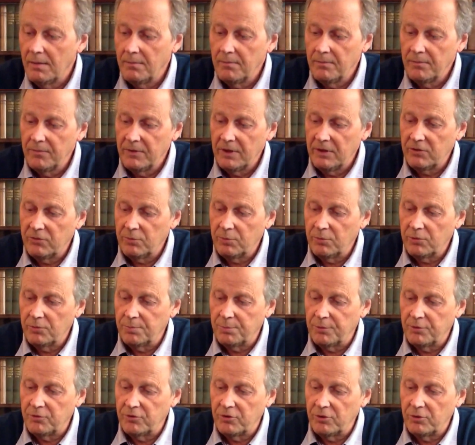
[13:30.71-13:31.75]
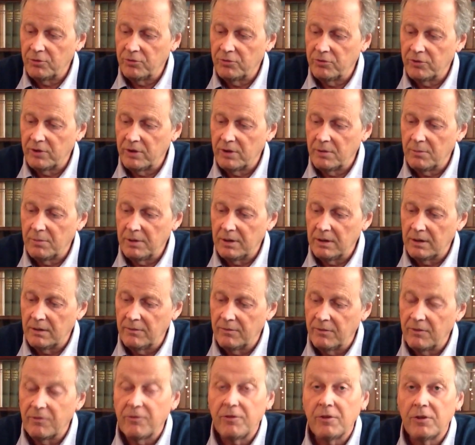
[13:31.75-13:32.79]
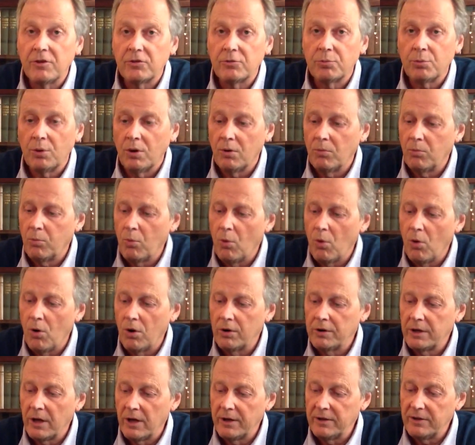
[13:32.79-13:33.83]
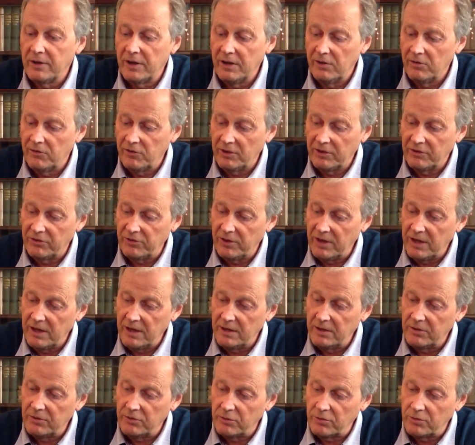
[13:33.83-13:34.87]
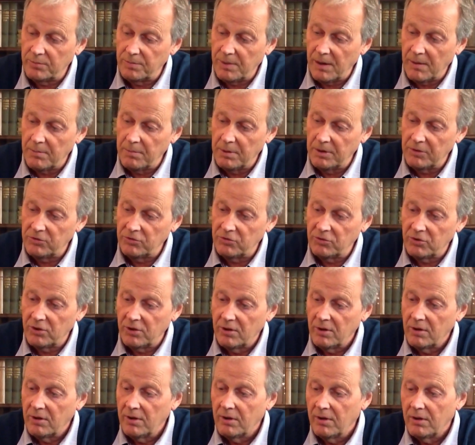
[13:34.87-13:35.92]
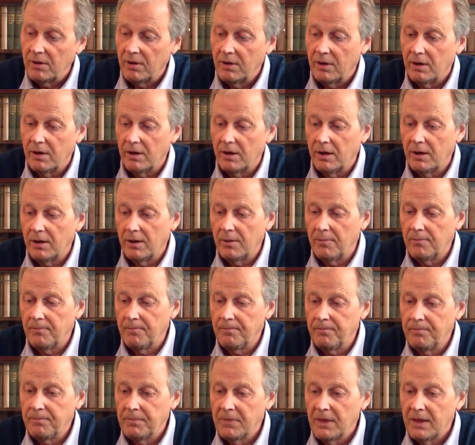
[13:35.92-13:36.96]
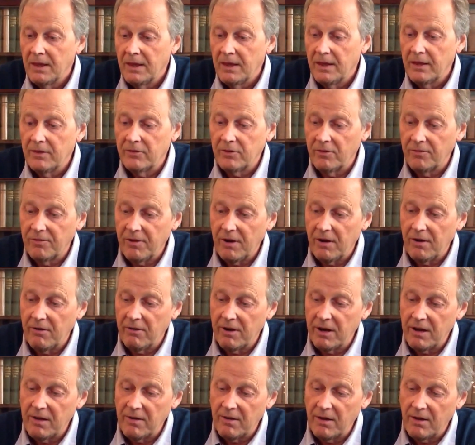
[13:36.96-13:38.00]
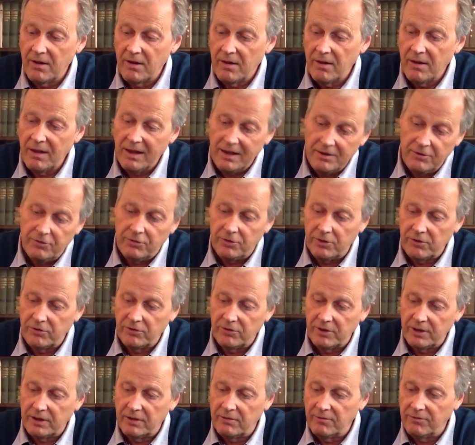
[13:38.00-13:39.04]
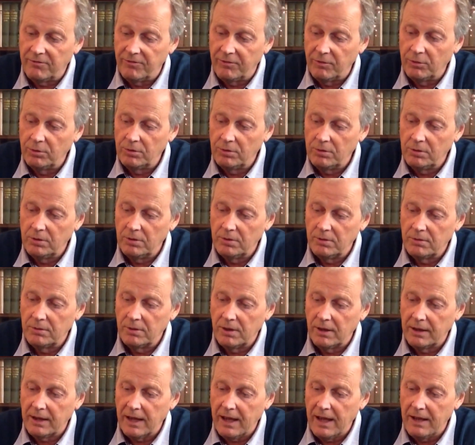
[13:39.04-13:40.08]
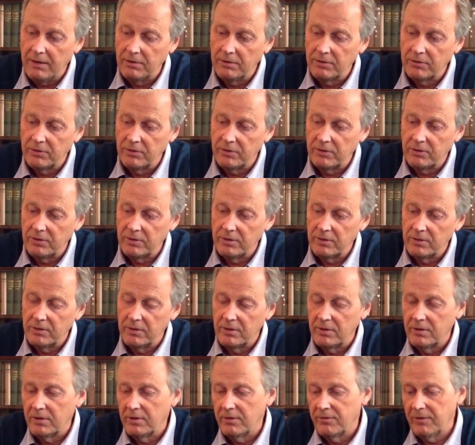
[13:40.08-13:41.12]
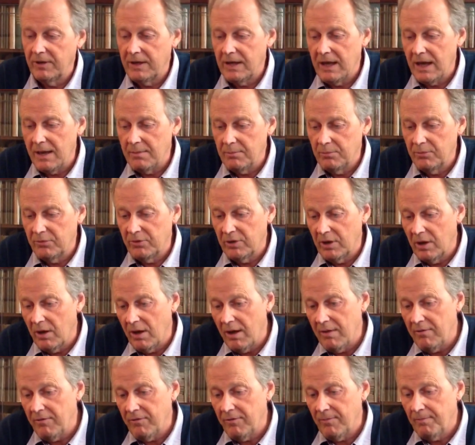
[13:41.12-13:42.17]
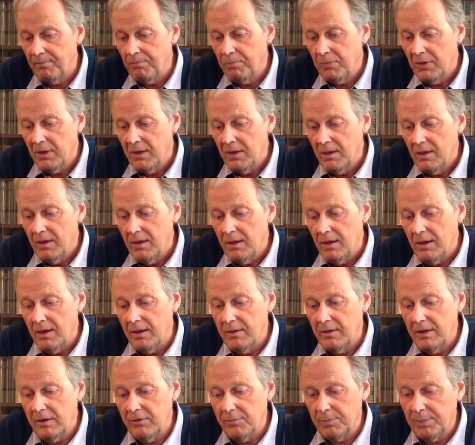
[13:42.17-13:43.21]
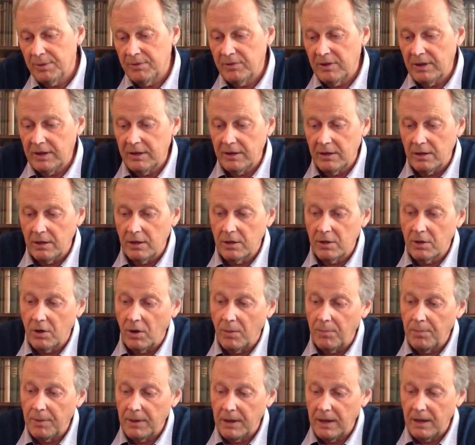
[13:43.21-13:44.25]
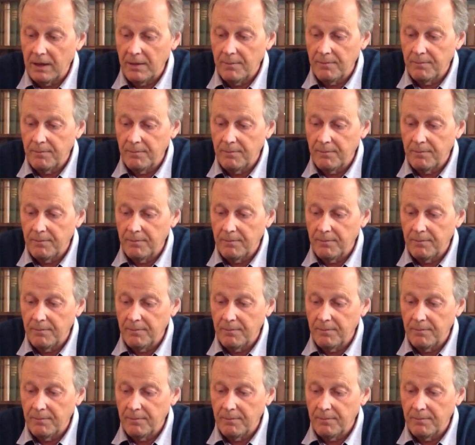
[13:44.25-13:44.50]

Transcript: This was produced in the middle of the First World War, 1916 this was published. It's a very interesting and full account of E.M.'s life, and this particular copy